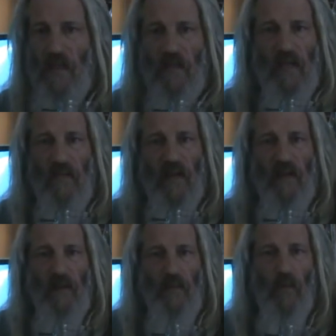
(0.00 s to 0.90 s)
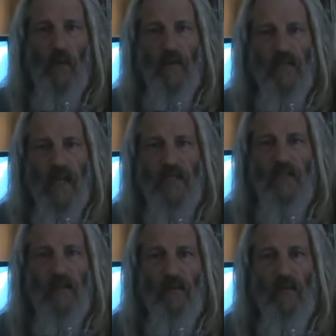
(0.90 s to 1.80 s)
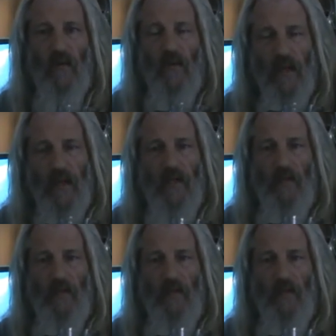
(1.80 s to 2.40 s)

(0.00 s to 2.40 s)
give it a bit more zest on the initial